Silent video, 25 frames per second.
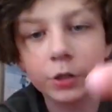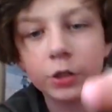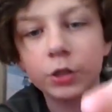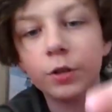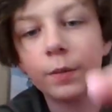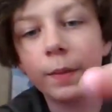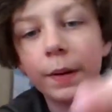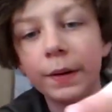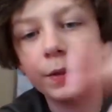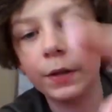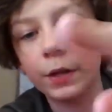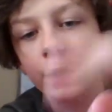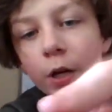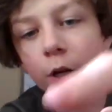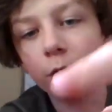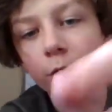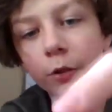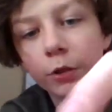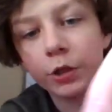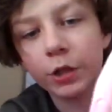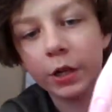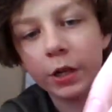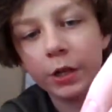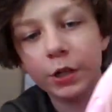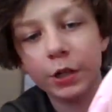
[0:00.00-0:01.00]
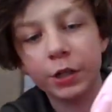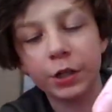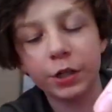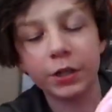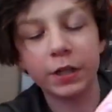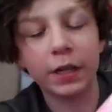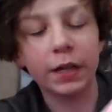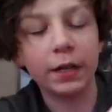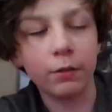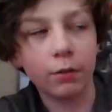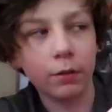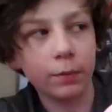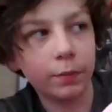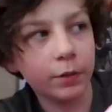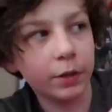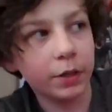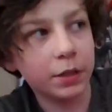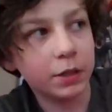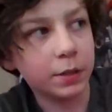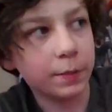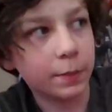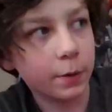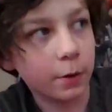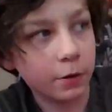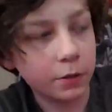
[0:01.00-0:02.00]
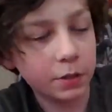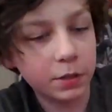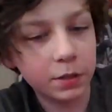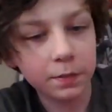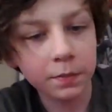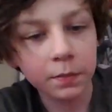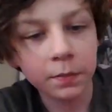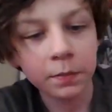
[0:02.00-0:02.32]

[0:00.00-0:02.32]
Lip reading: don't mind the color change. I just had to replace the parts.